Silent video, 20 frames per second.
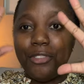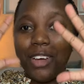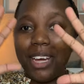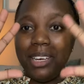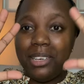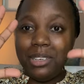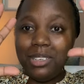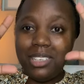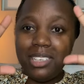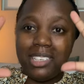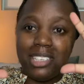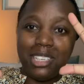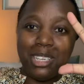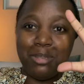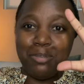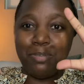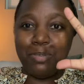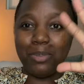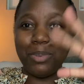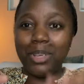The final
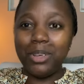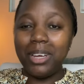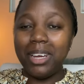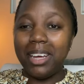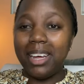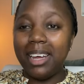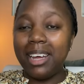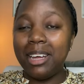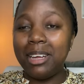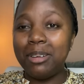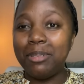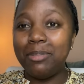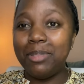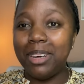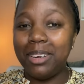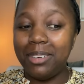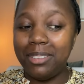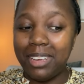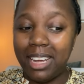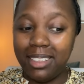tip,
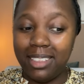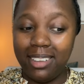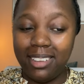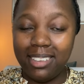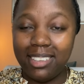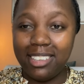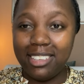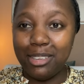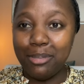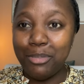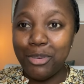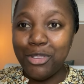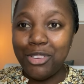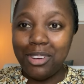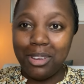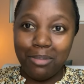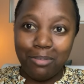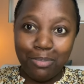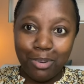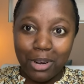I think this is the
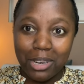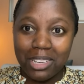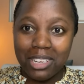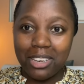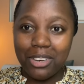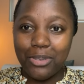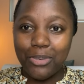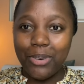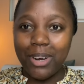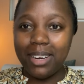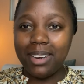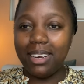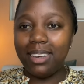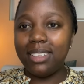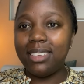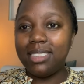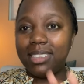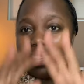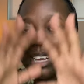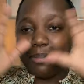most important one,
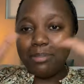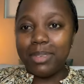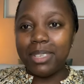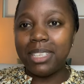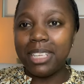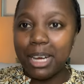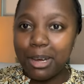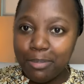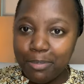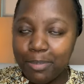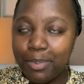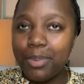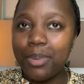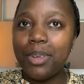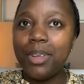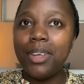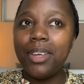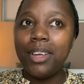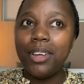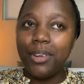and it sums up
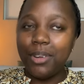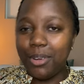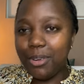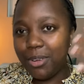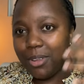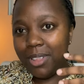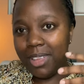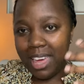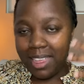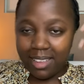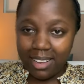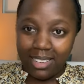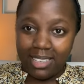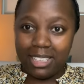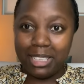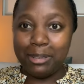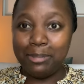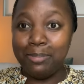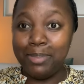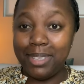all the other
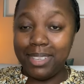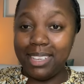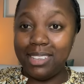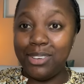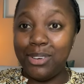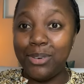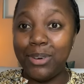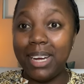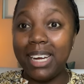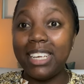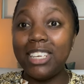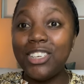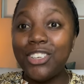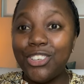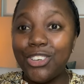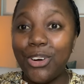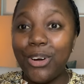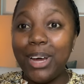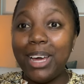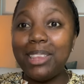tips, is to
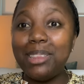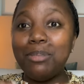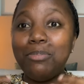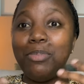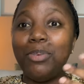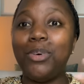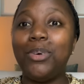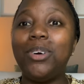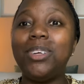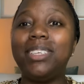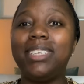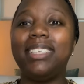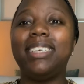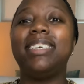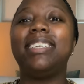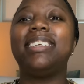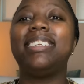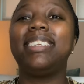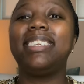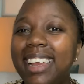enjoy the
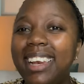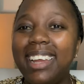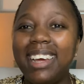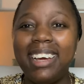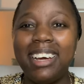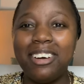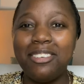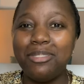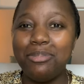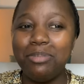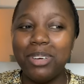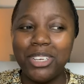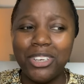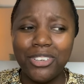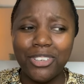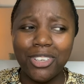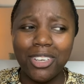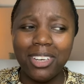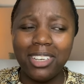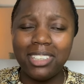process. Like I've
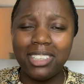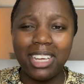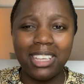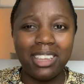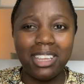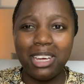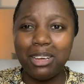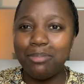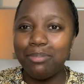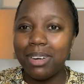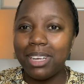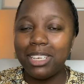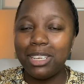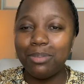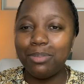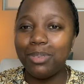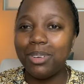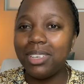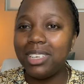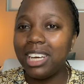mentioned, I think
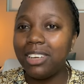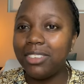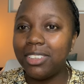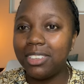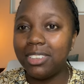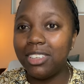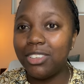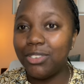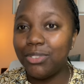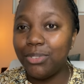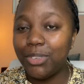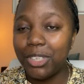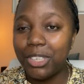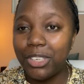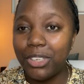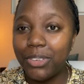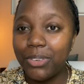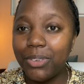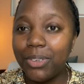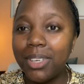multiple times in this
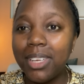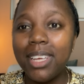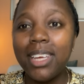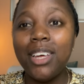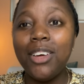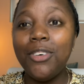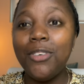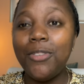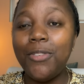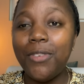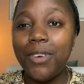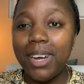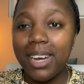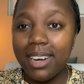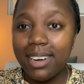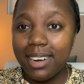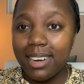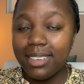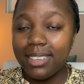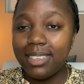video,
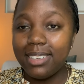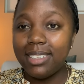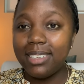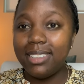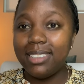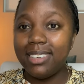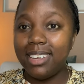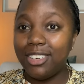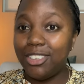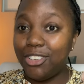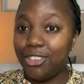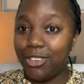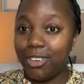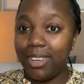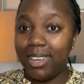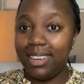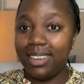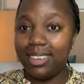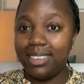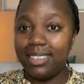fragrance is a
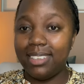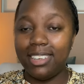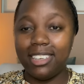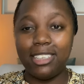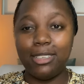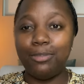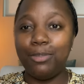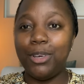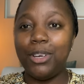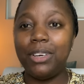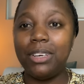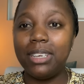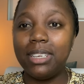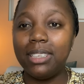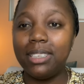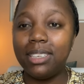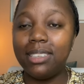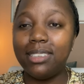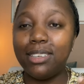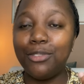joyous
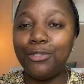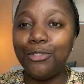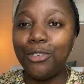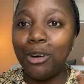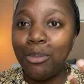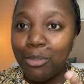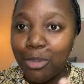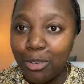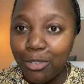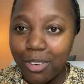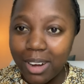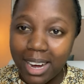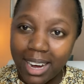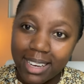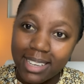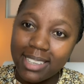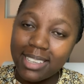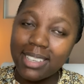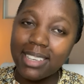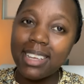experience. It's a form of
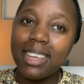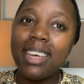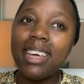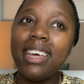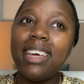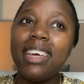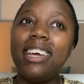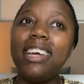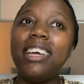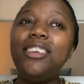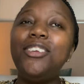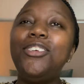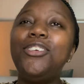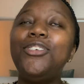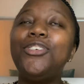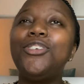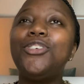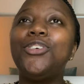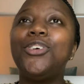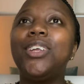art, and
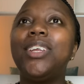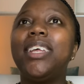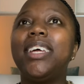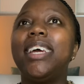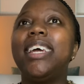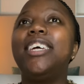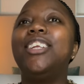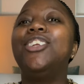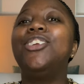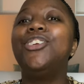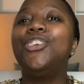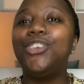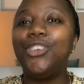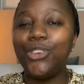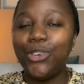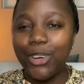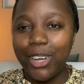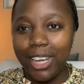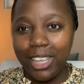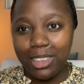you should
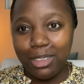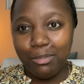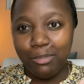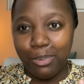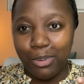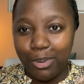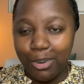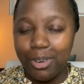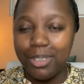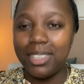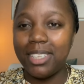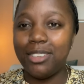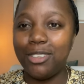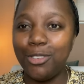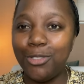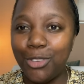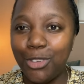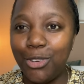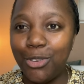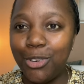enjoy the
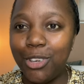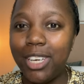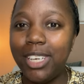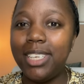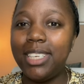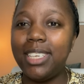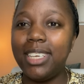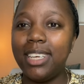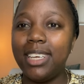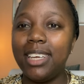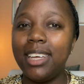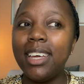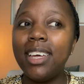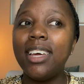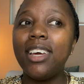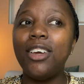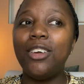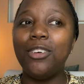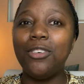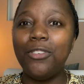process of curating
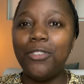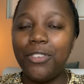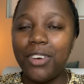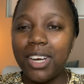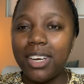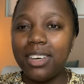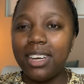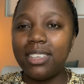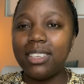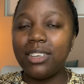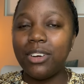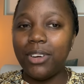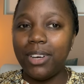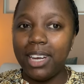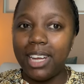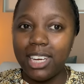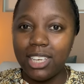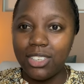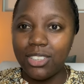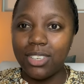your fragrance
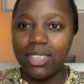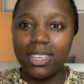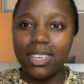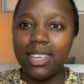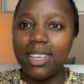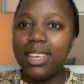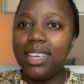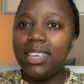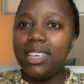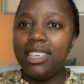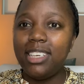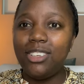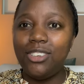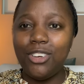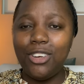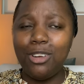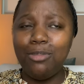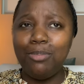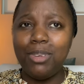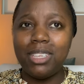collection.
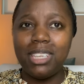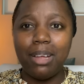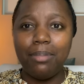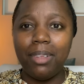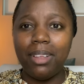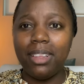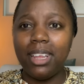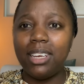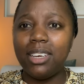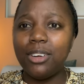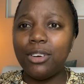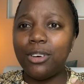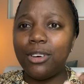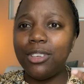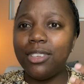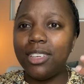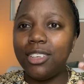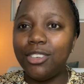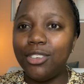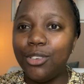It shouldn't be something that
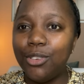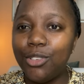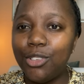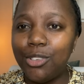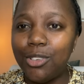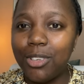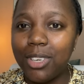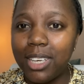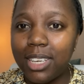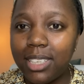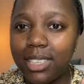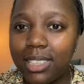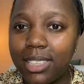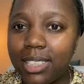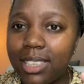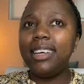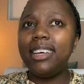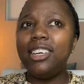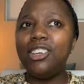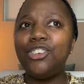causes you stress.